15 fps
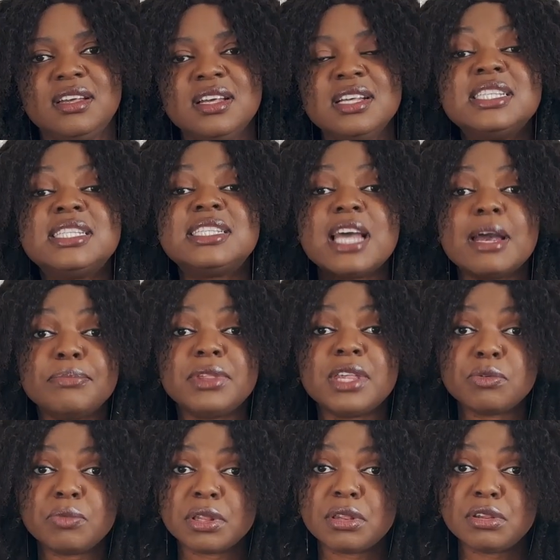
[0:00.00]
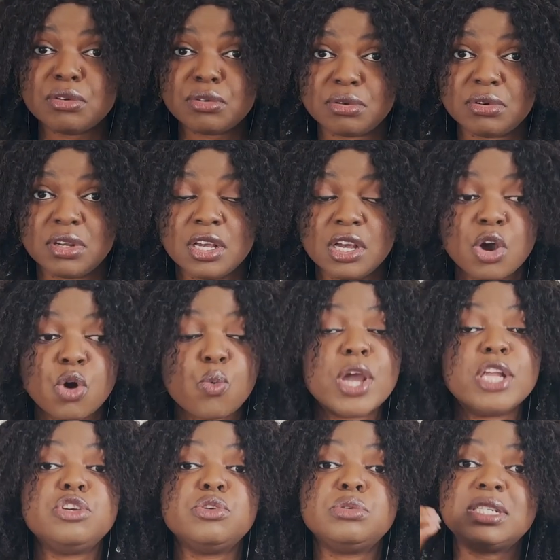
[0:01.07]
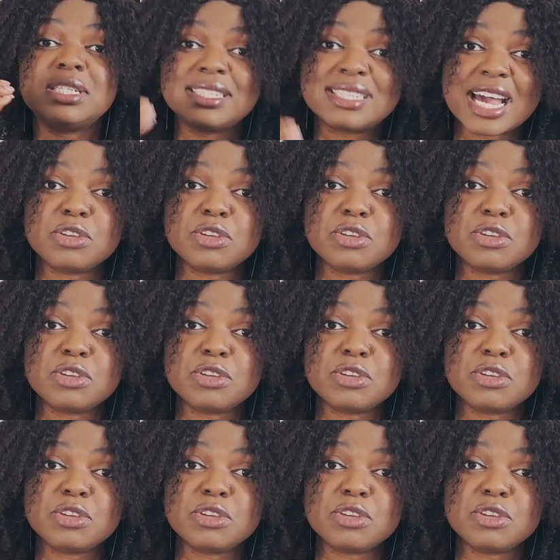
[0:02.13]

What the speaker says: Same thing with you. When you decide